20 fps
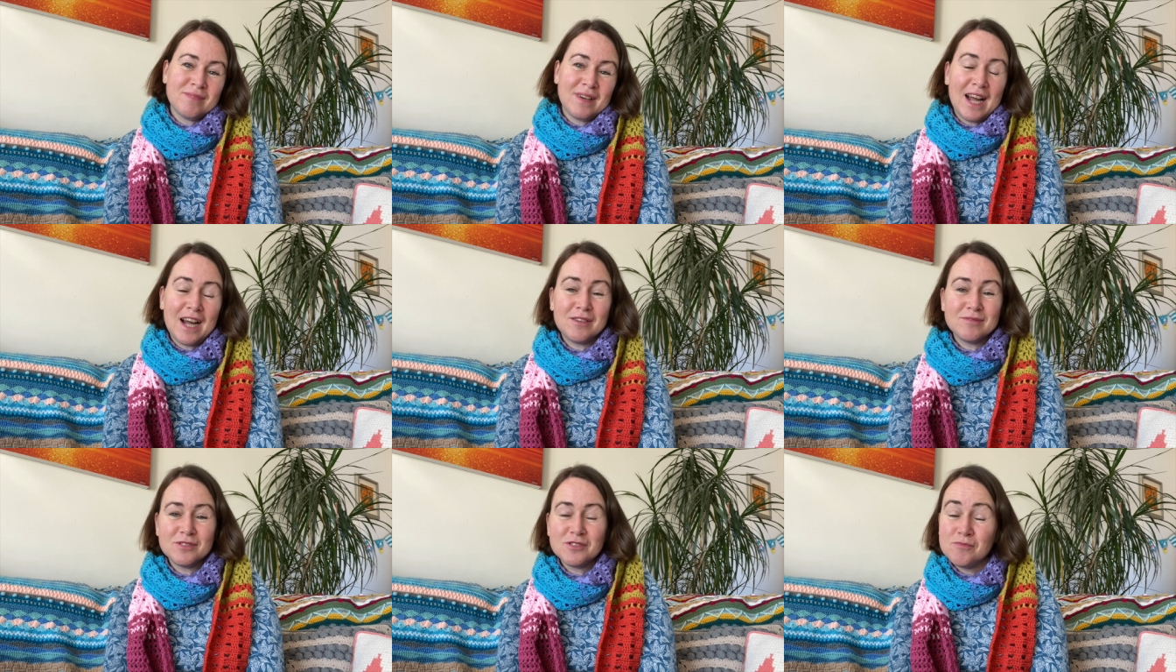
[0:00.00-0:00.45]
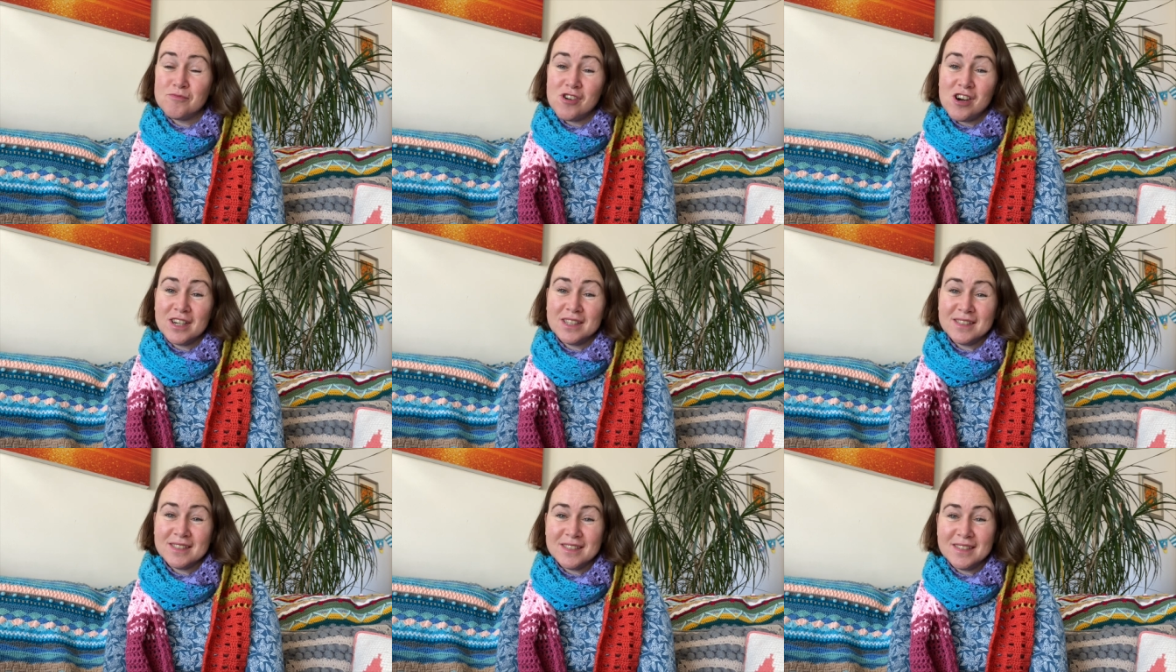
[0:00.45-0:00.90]
out to
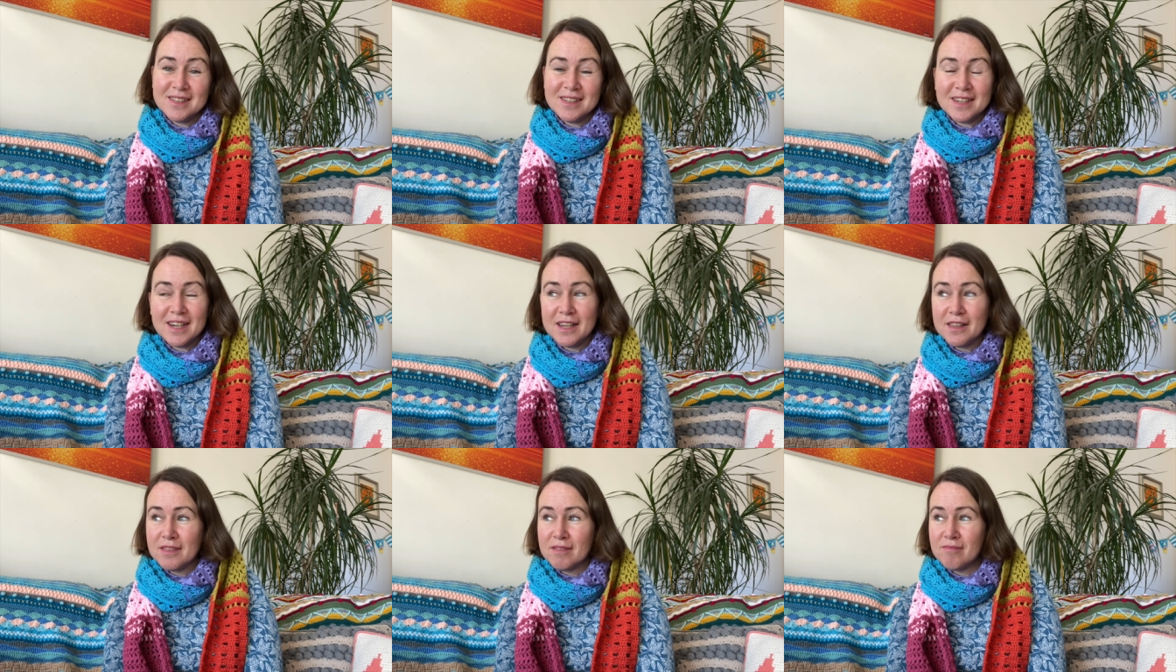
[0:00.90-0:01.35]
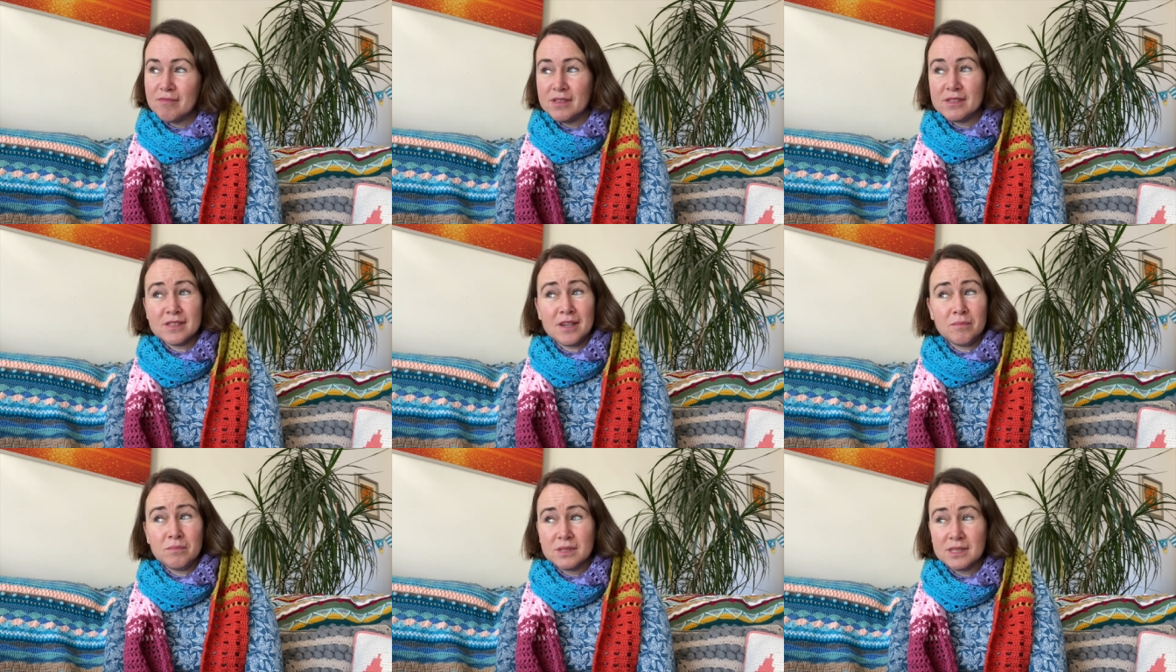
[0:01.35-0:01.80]
Brighton and the
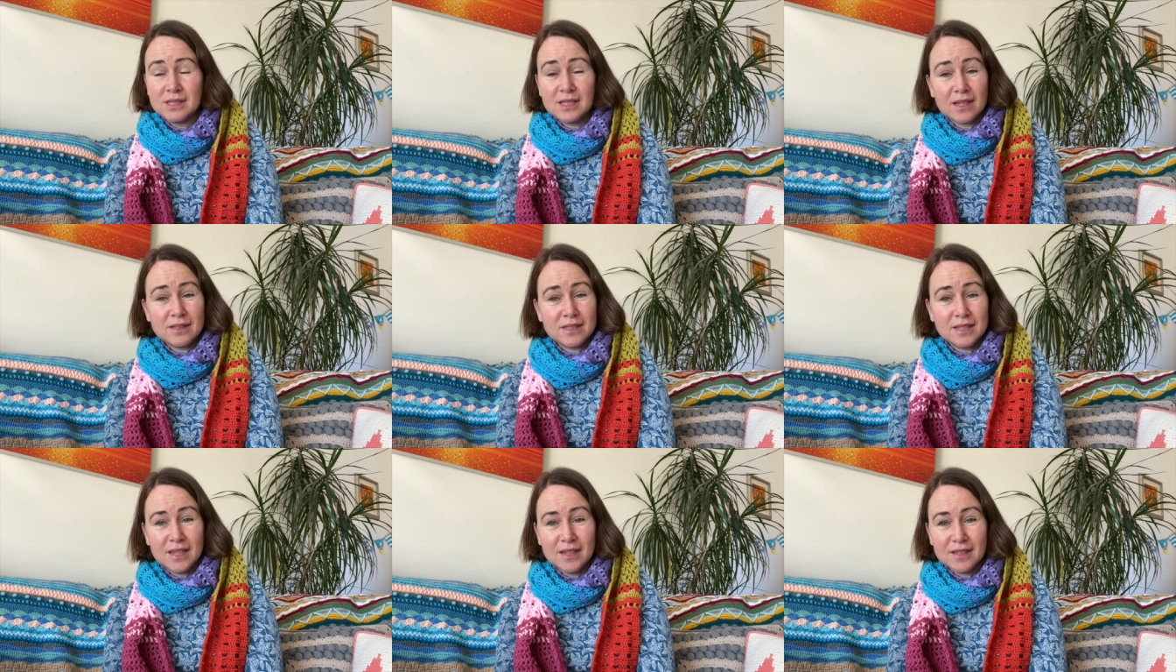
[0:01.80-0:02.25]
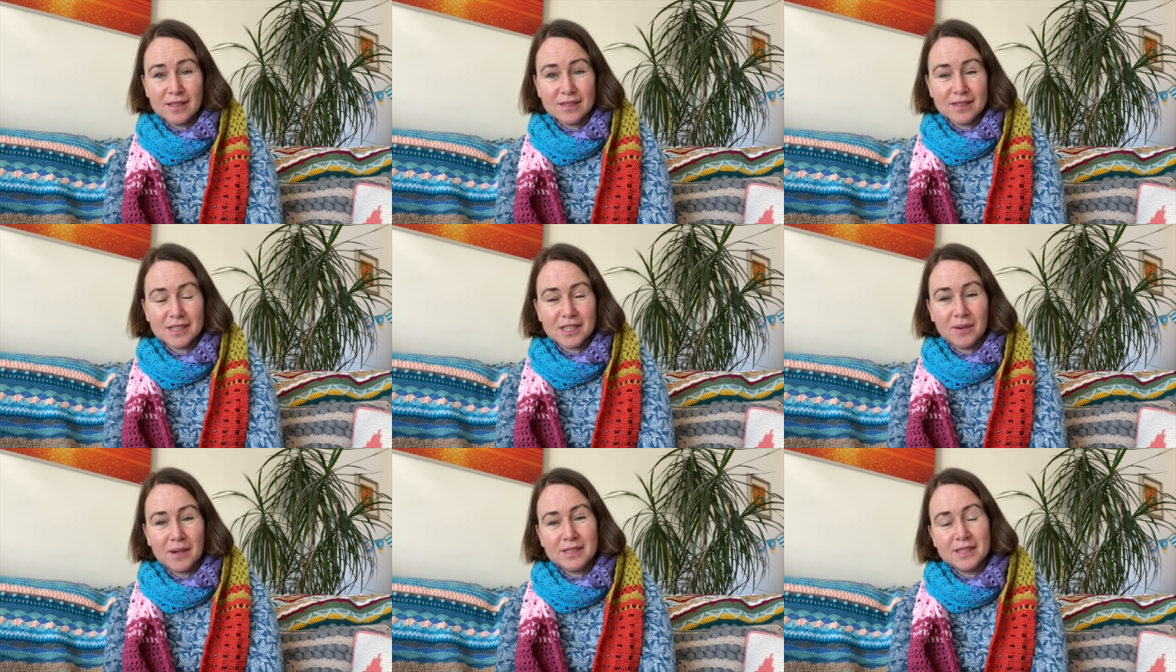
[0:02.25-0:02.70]
sun was setting, and
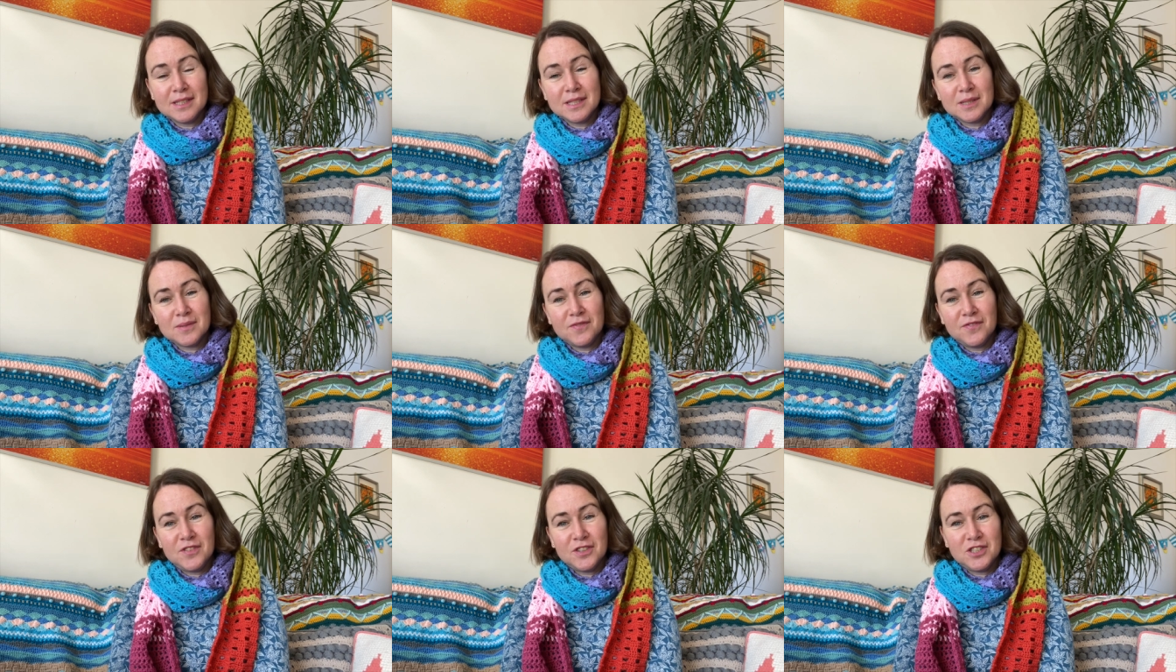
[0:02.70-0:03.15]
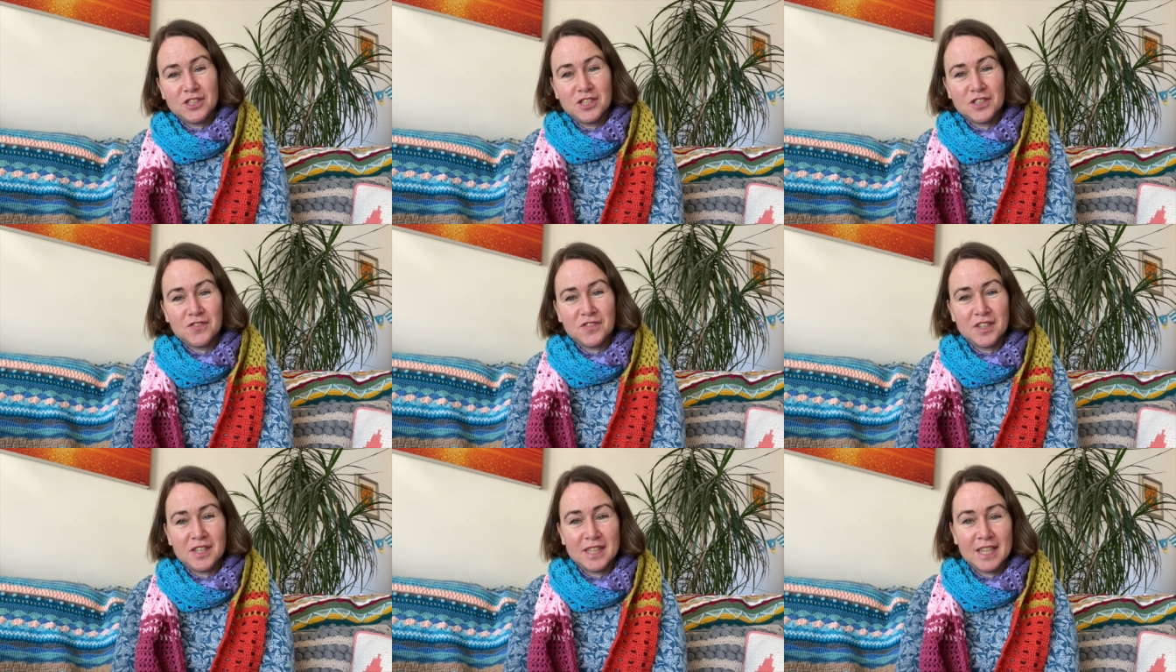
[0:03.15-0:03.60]
so I did some
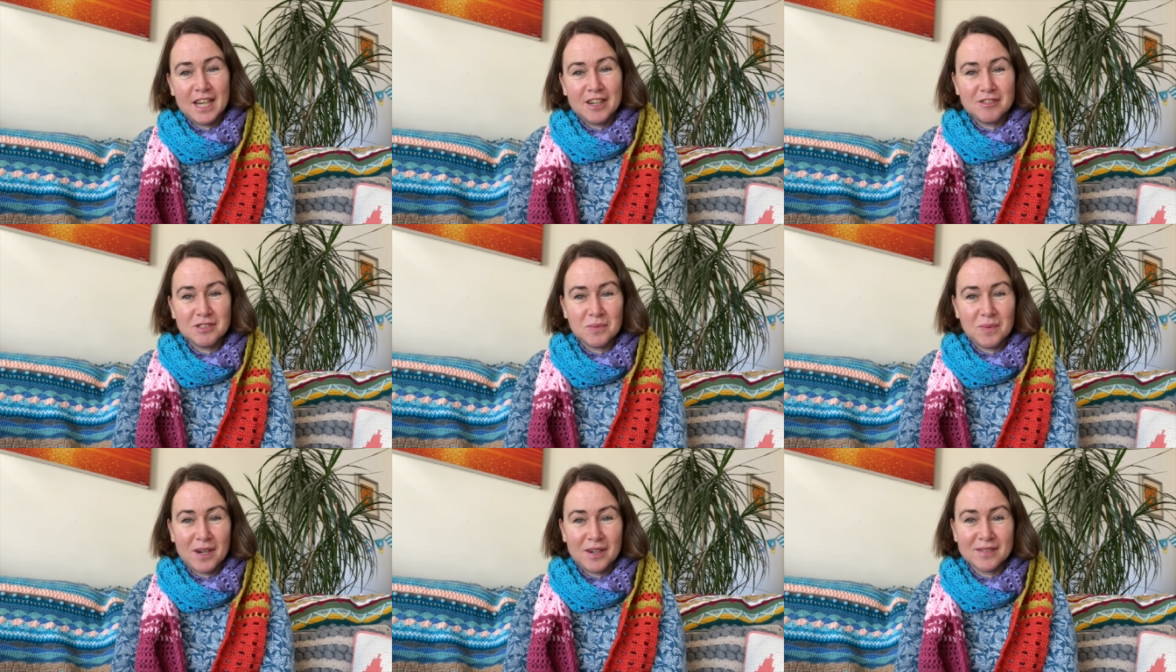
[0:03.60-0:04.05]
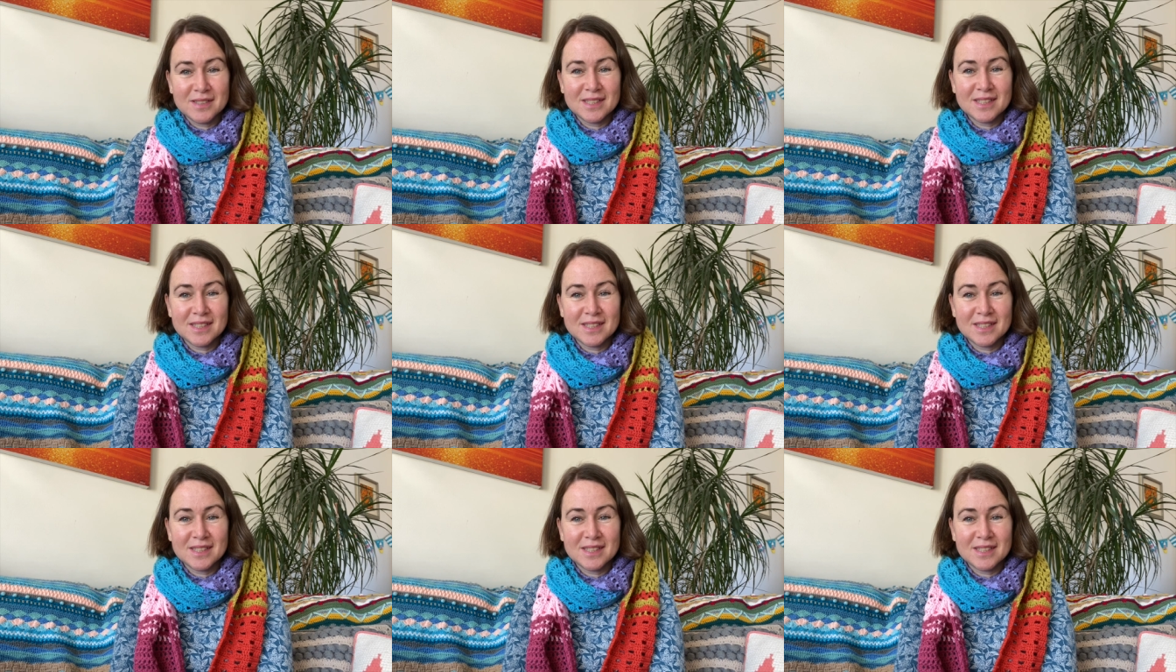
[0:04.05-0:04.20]
footage for you there as well.